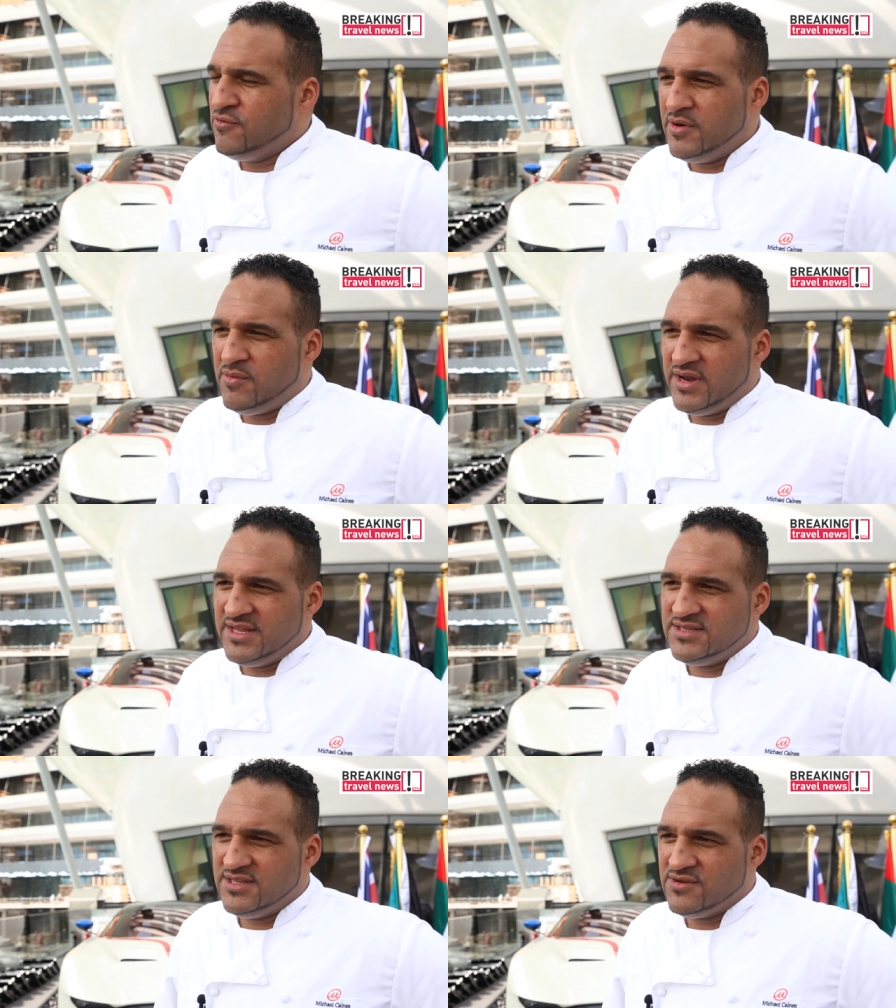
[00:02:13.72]
Formula One
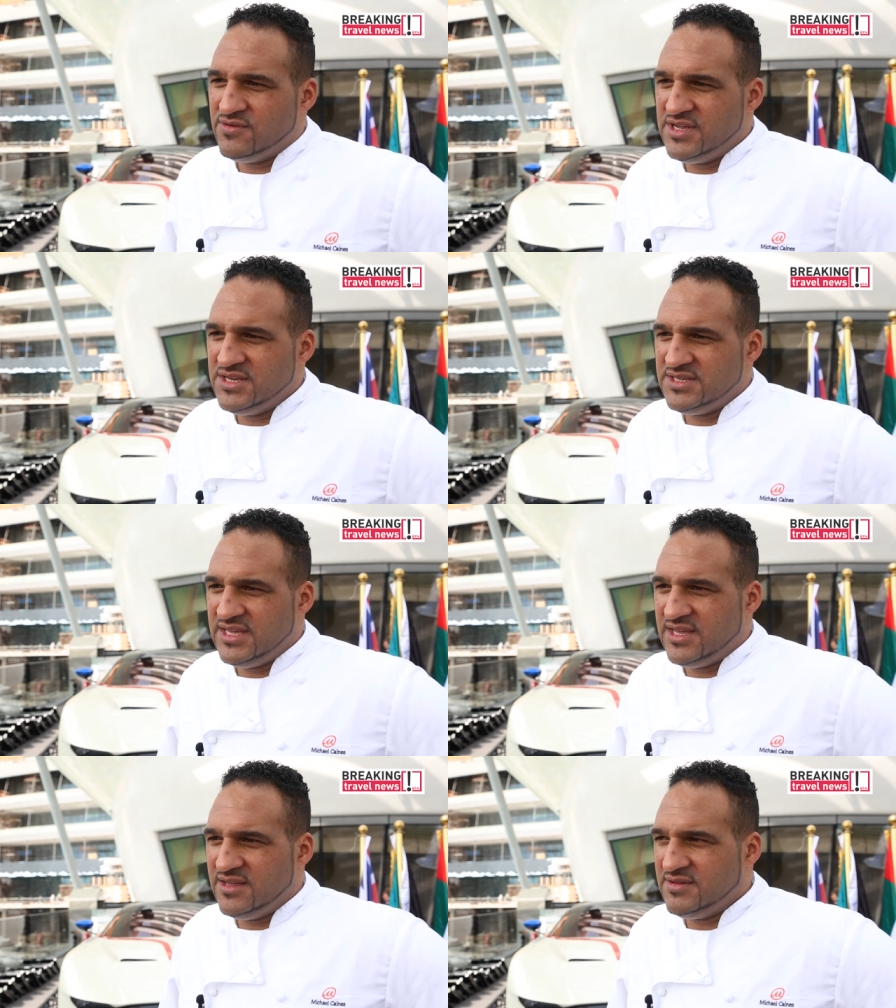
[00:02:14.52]
into the Corniche
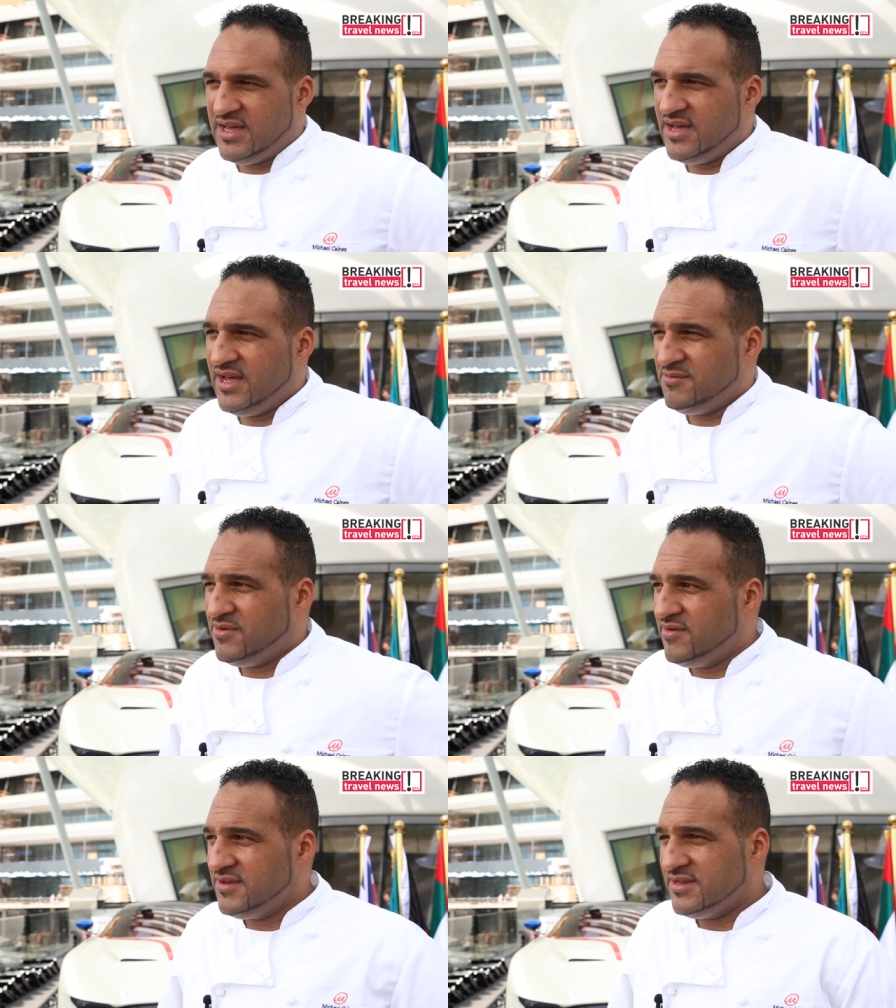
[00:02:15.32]
here, uh,
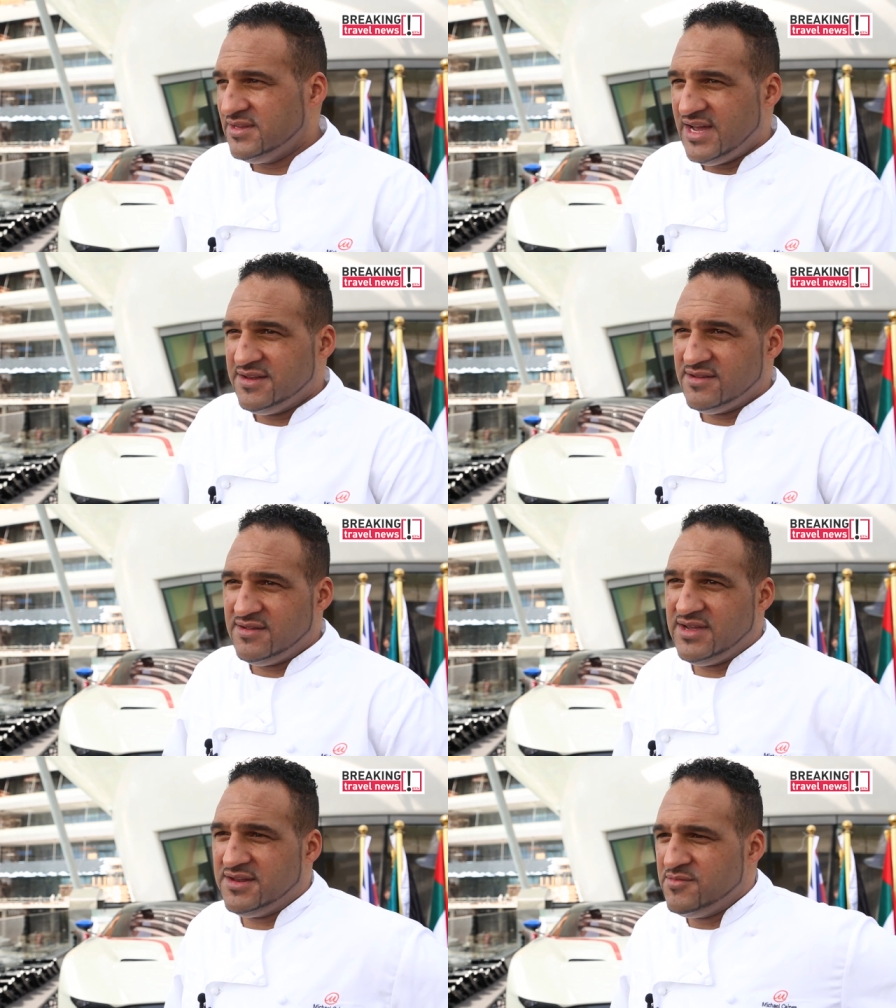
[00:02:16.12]
whereas in Yas,
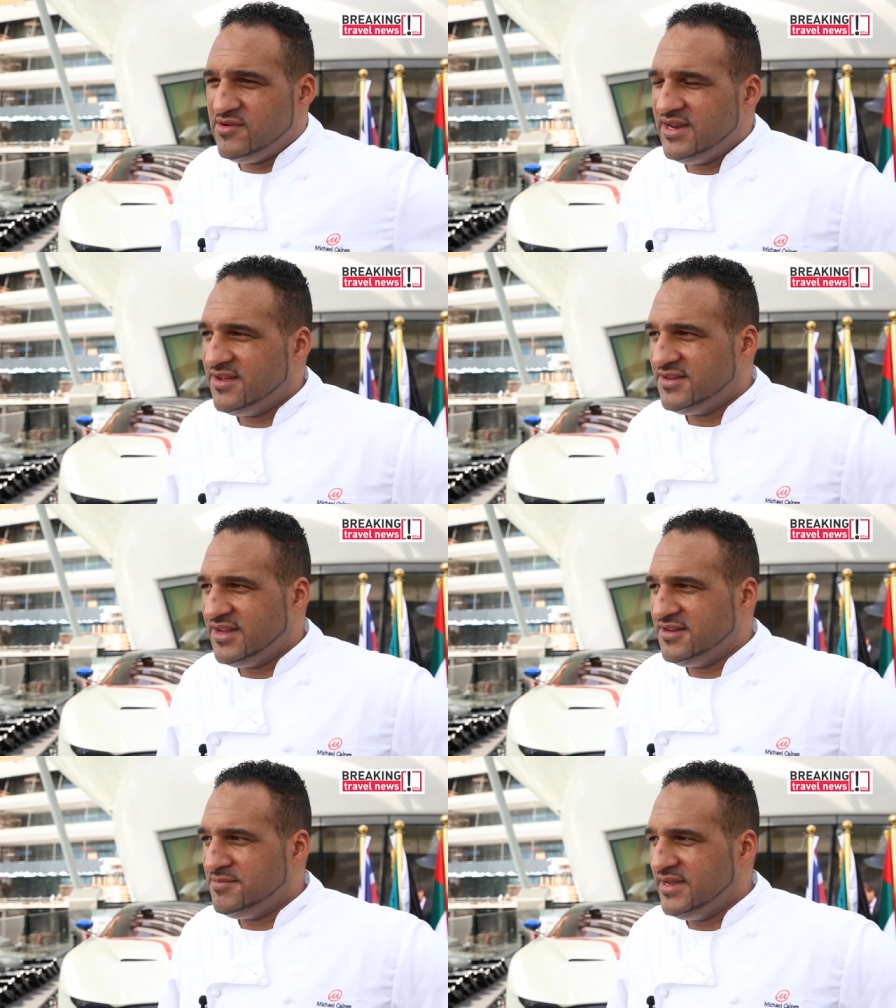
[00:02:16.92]
Yas Marina it
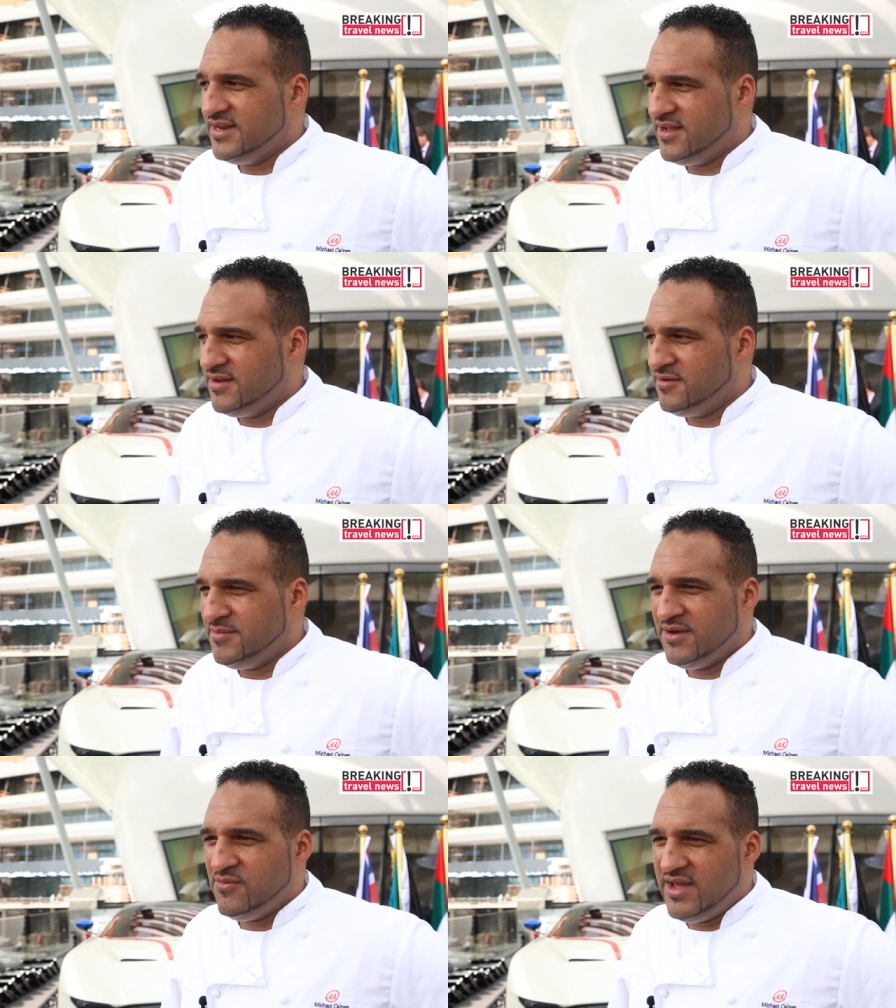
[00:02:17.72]
tends to be a little
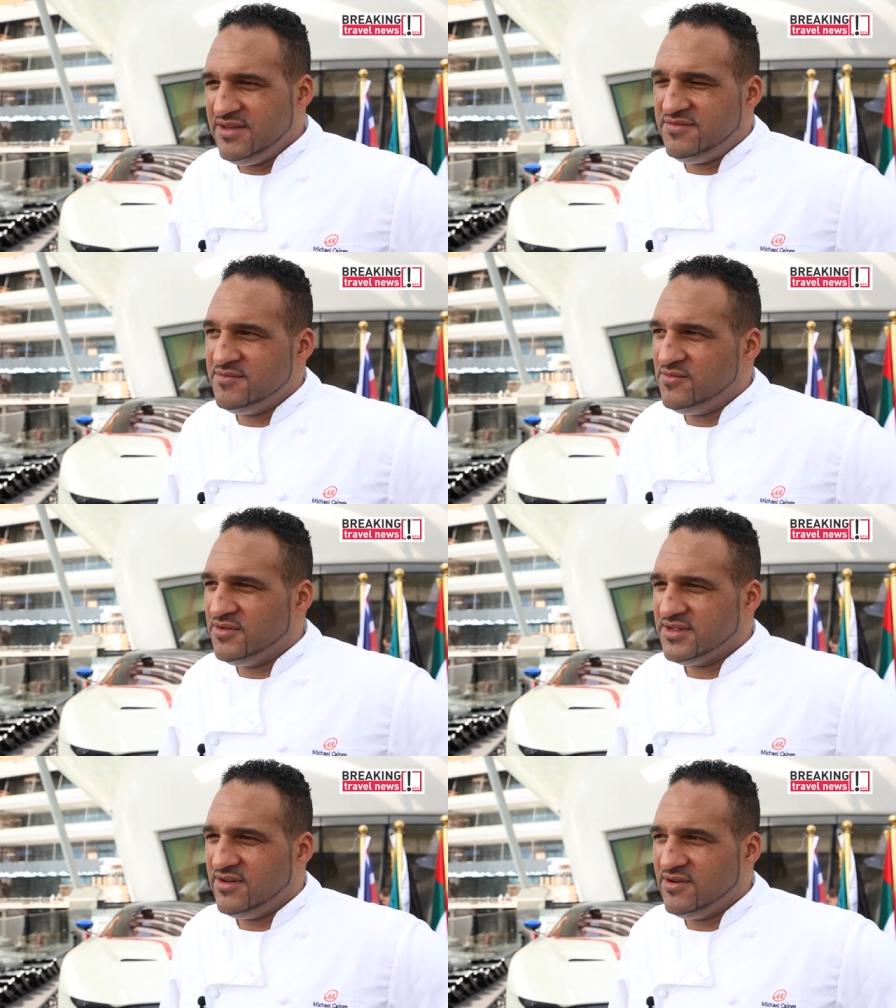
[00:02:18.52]
bit away from
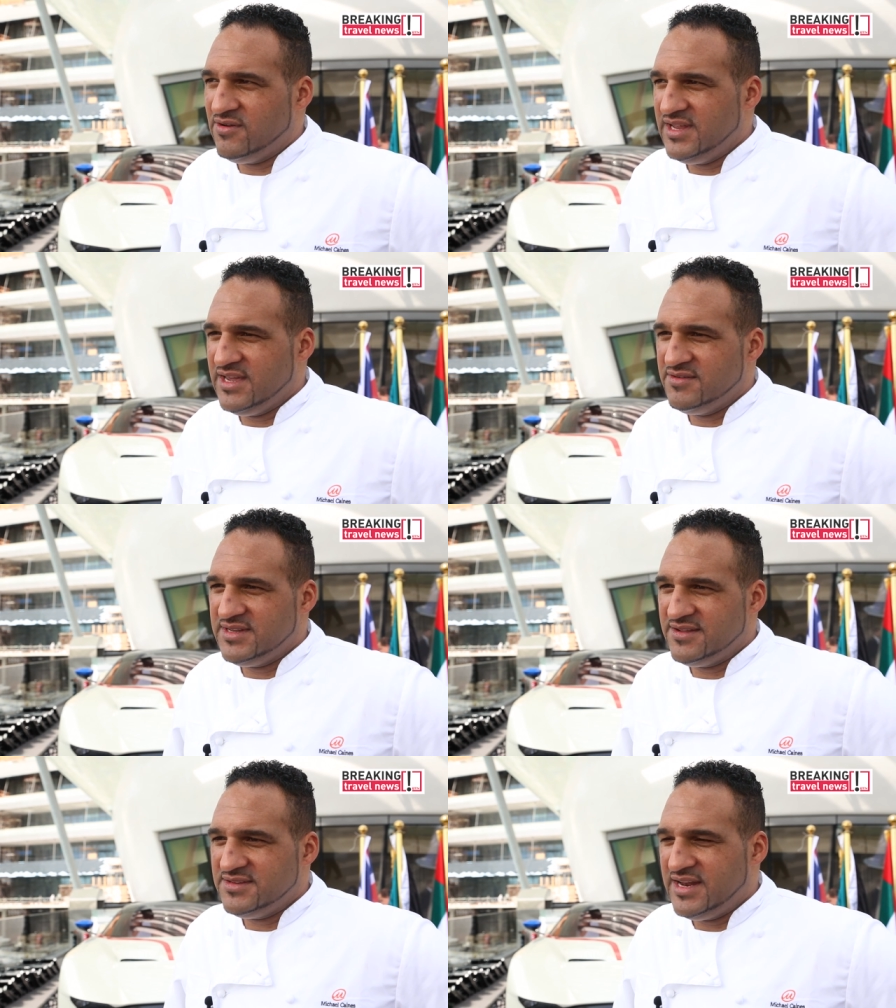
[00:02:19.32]
what's going on here in
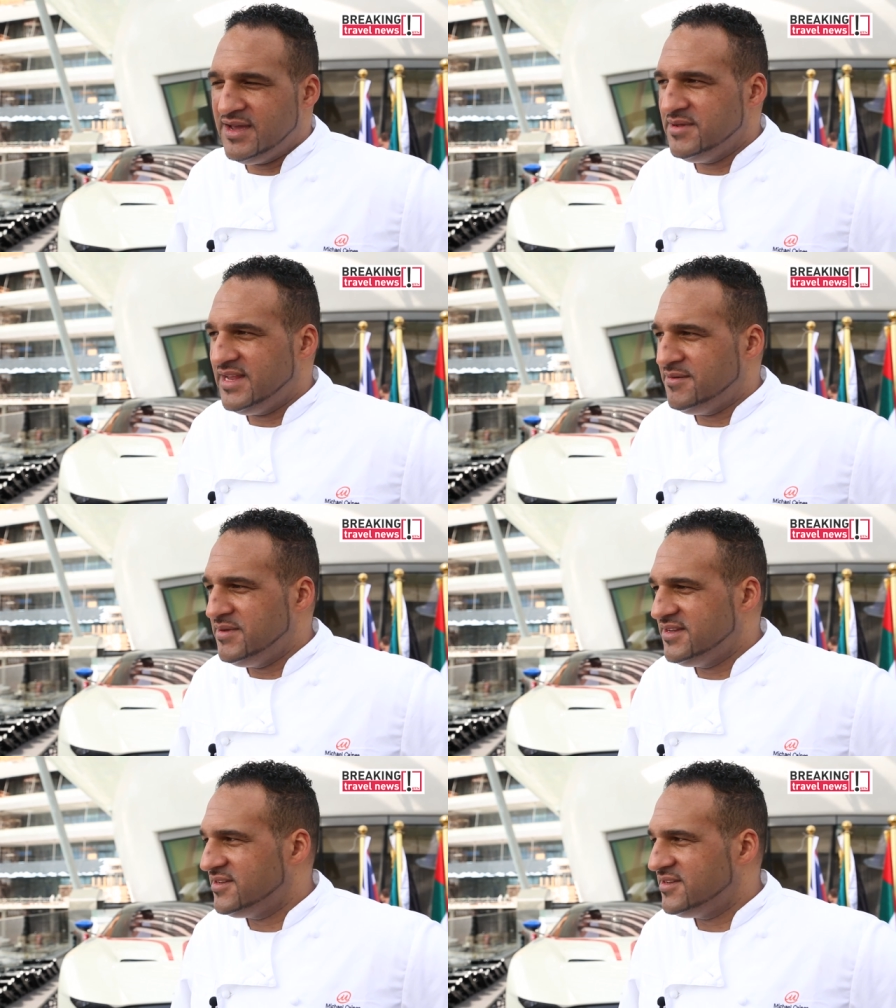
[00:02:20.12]
downtown Abu Dhabi.